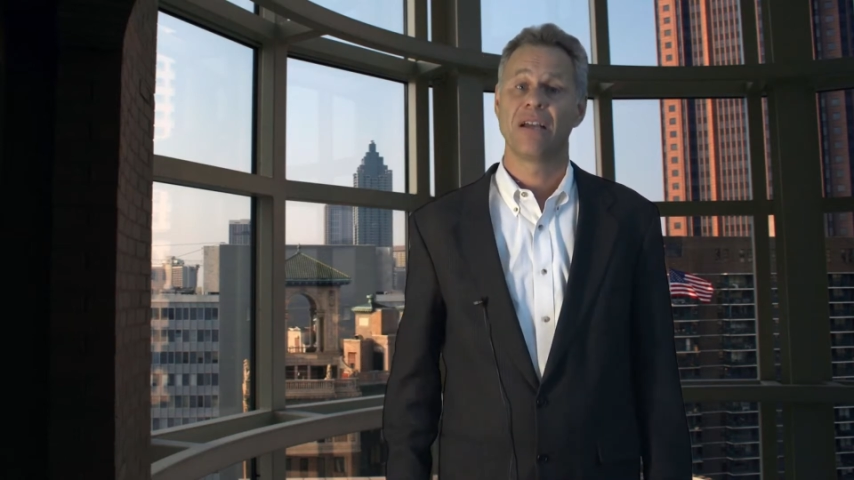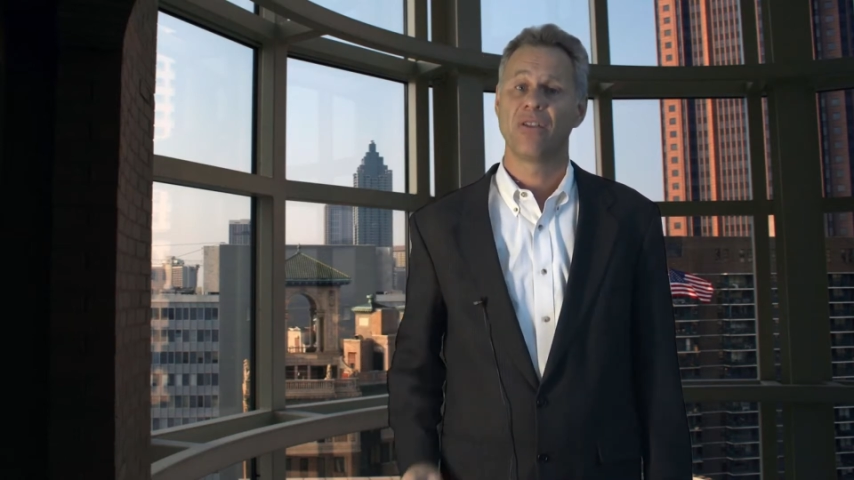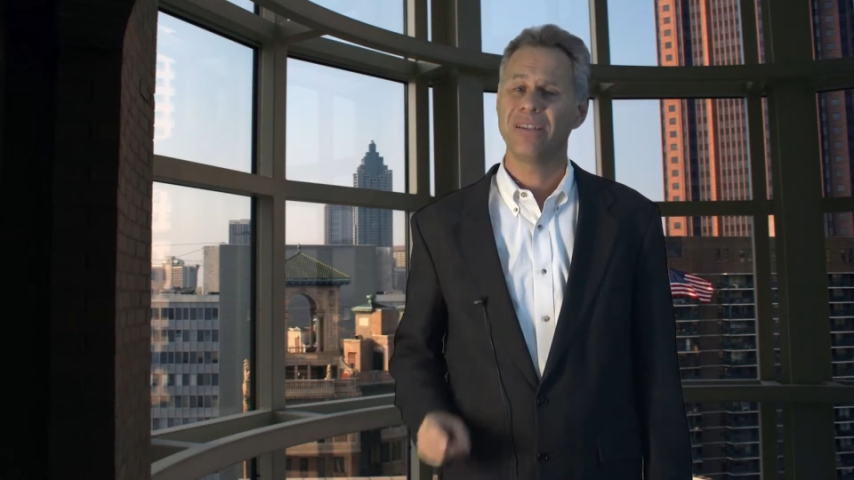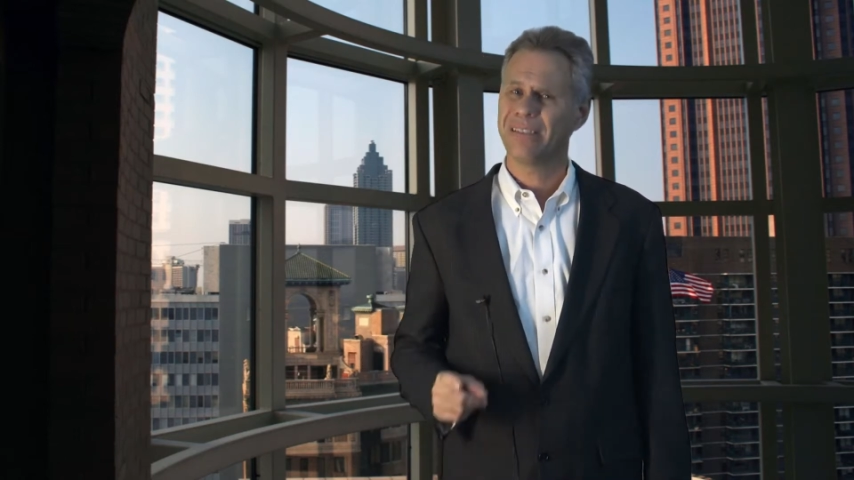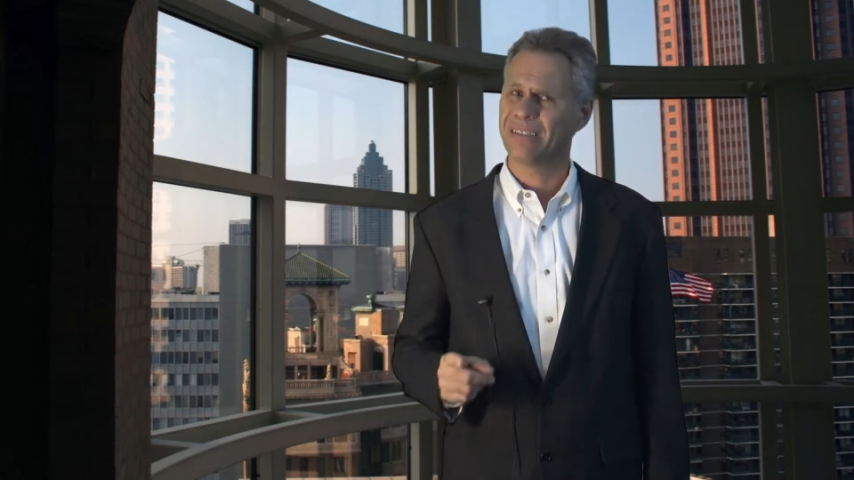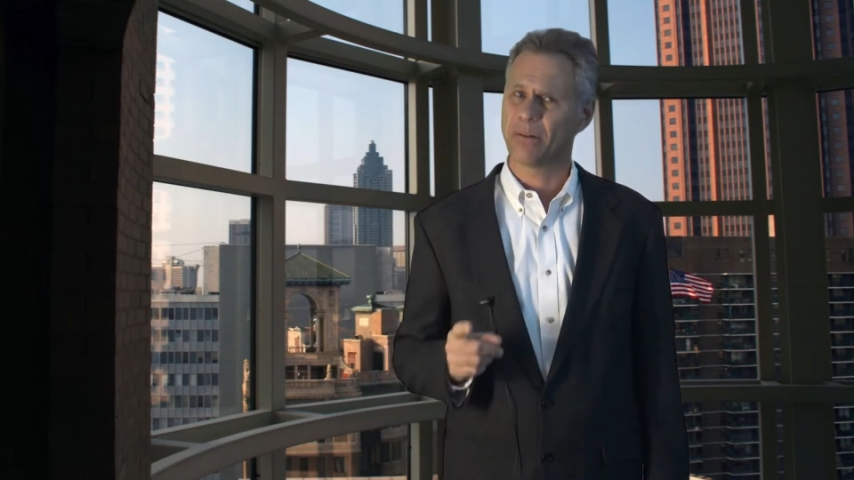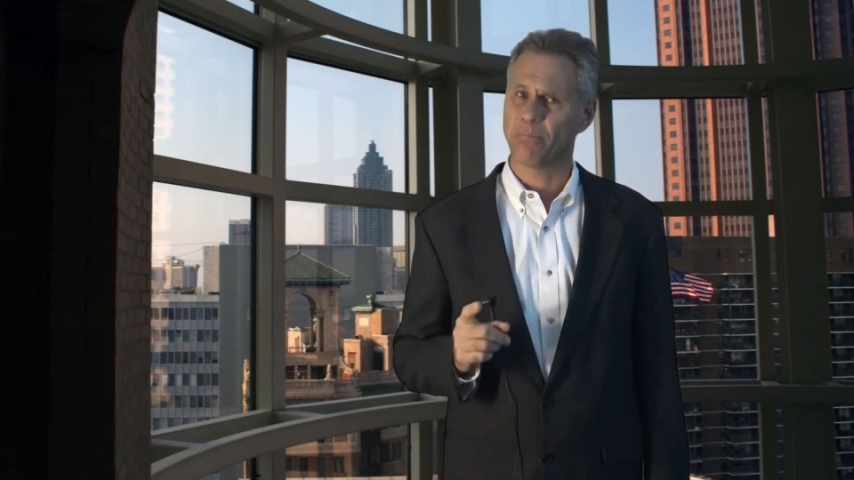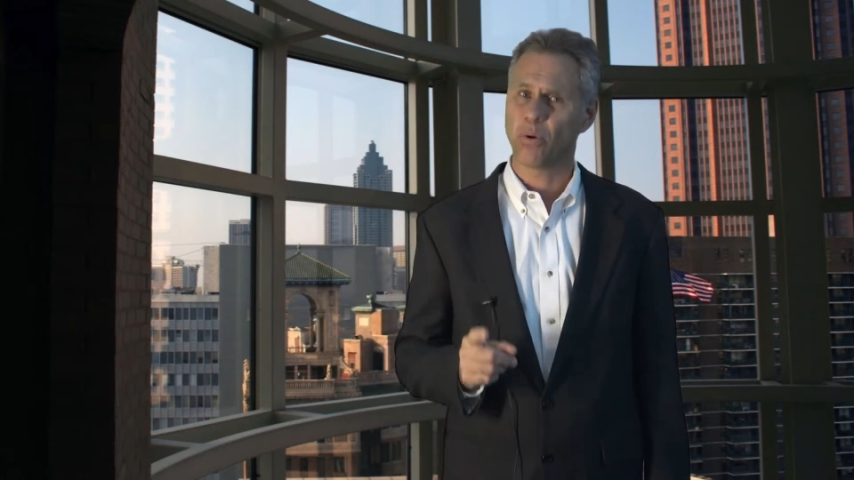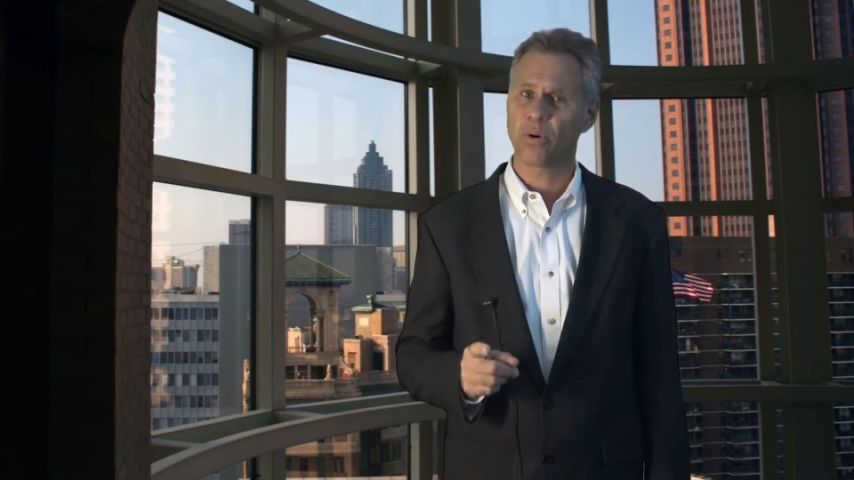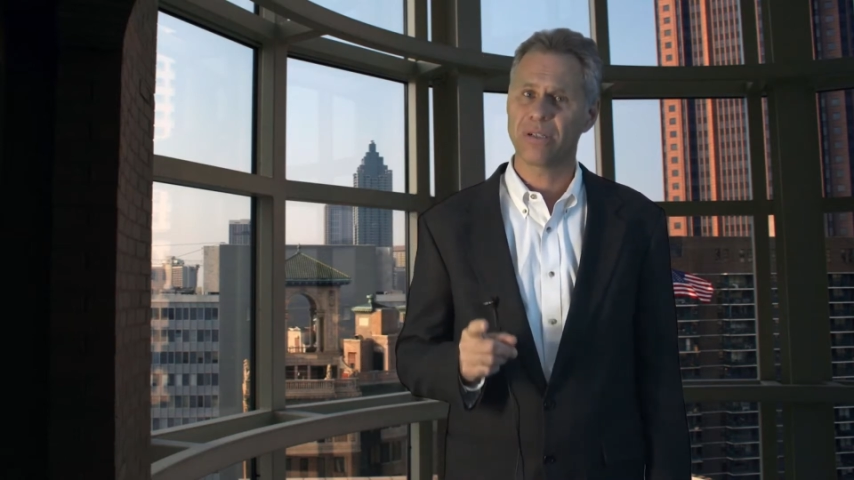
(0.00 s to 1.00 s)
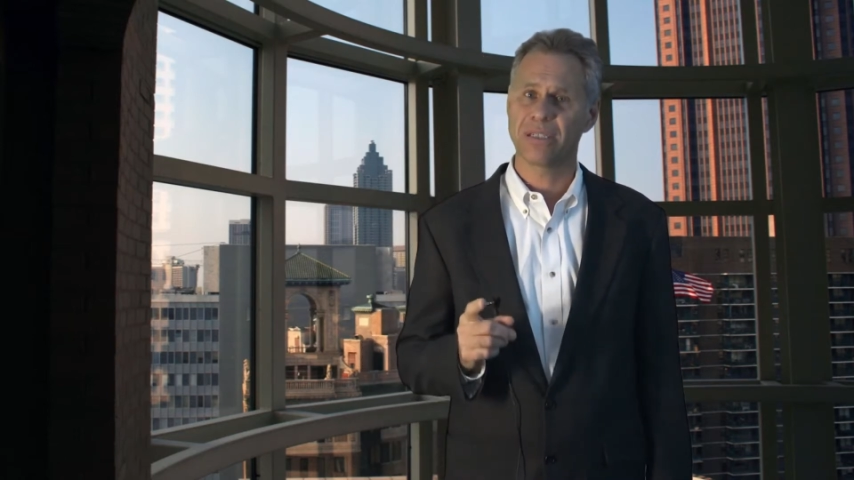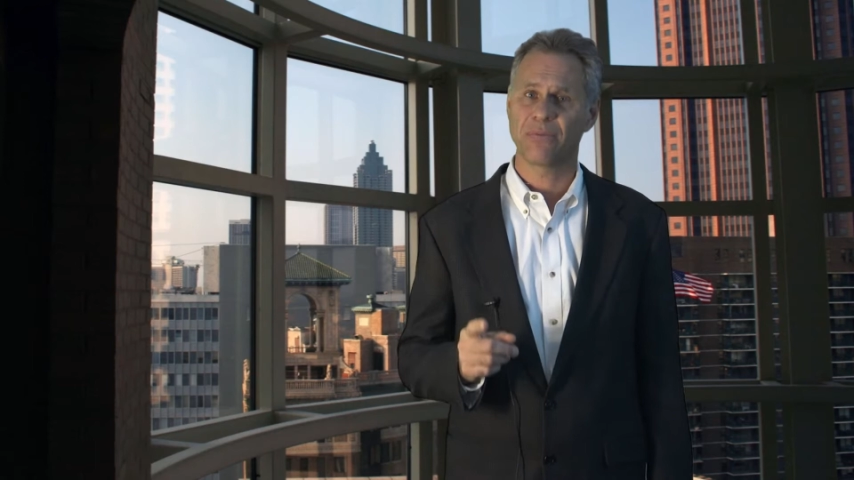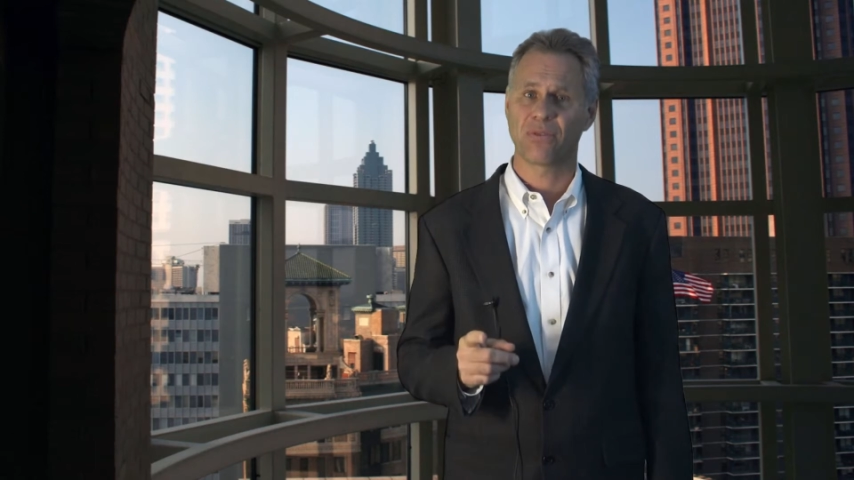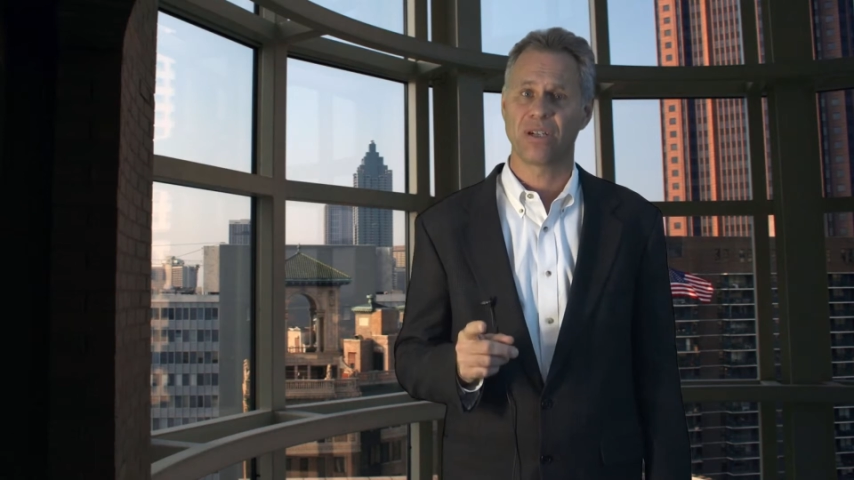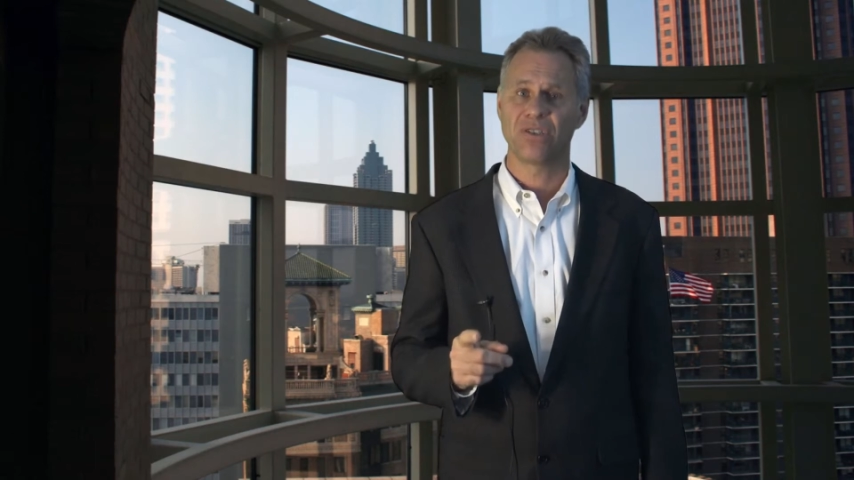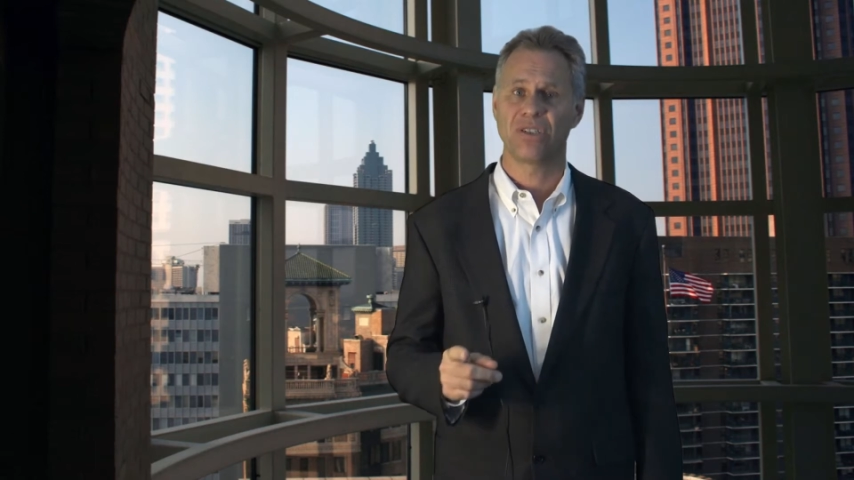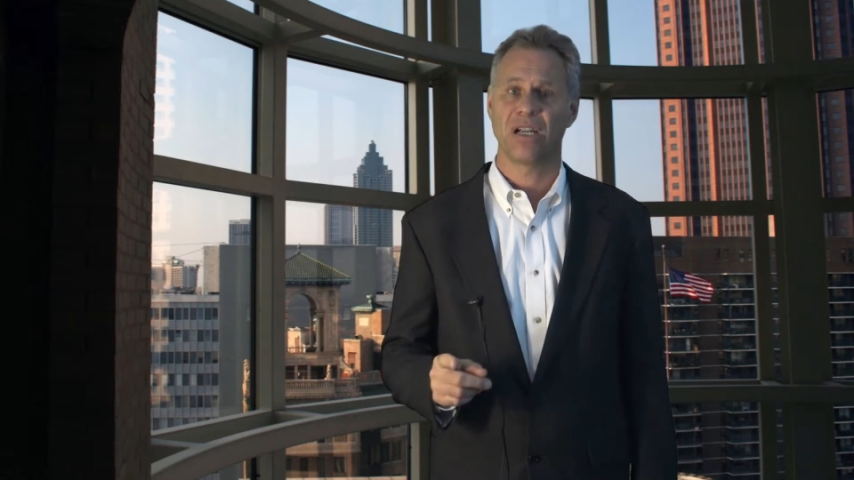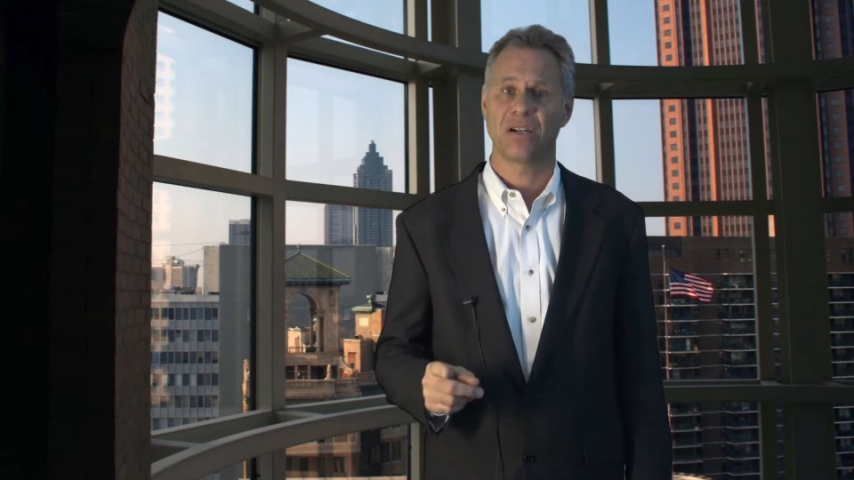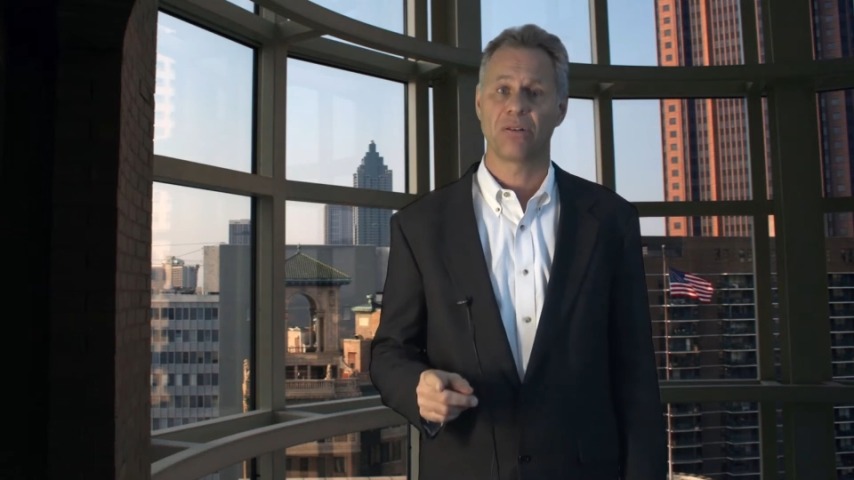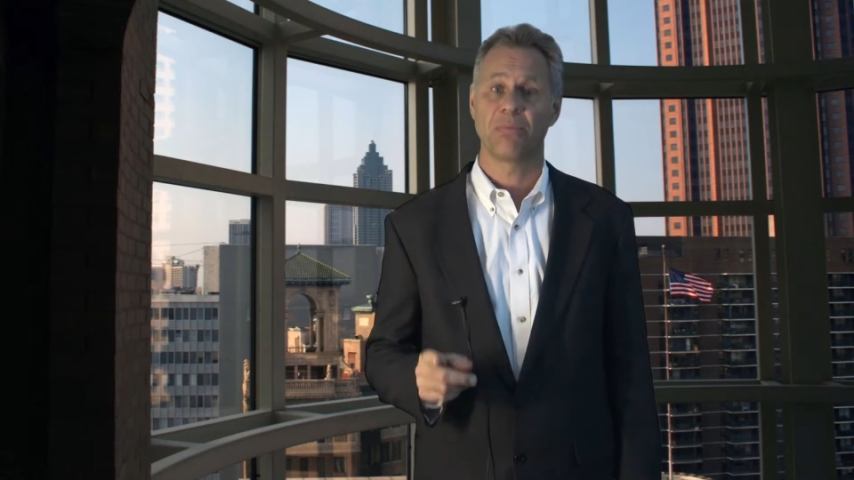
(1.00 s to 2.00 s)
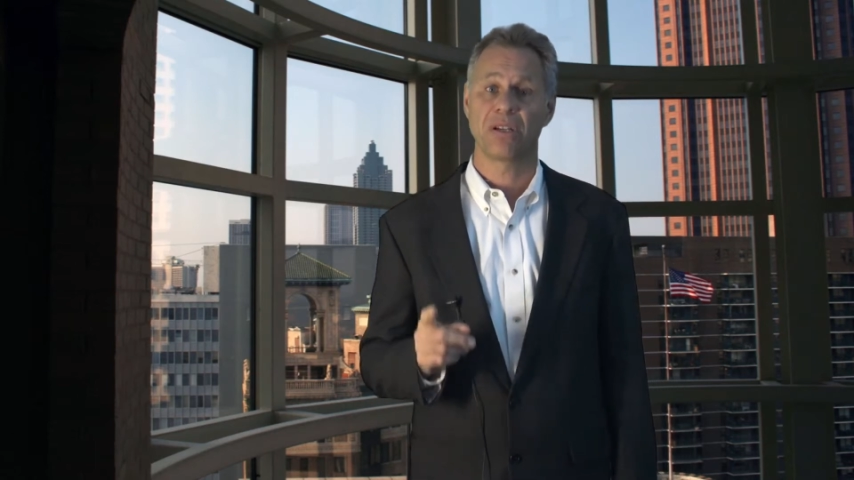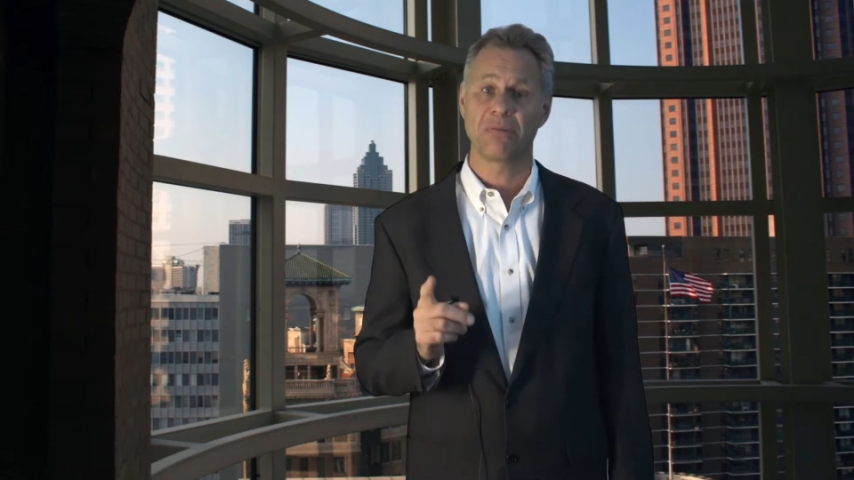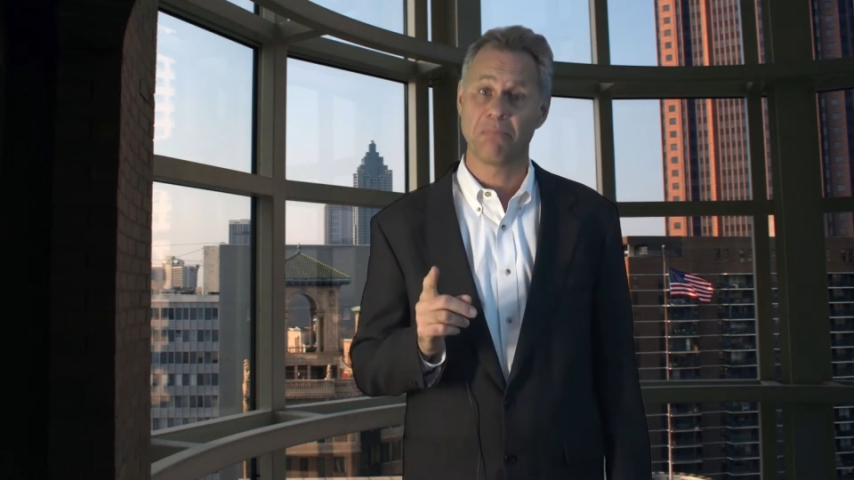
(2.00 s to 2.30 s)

This is an important differentiator because